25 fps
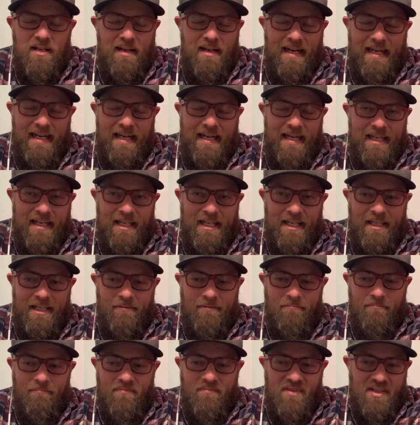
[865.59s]

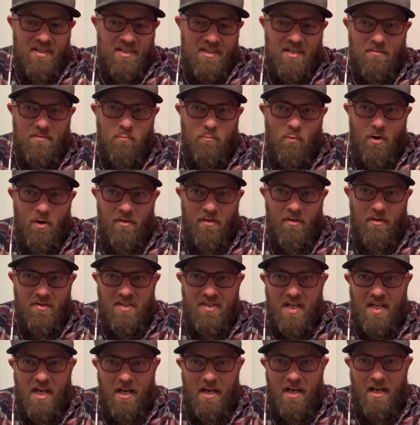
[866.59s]
And this is one of those
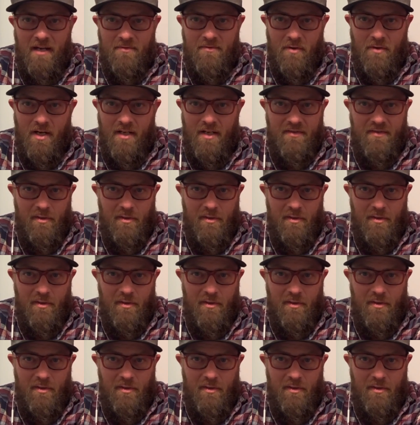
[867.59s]
times, right?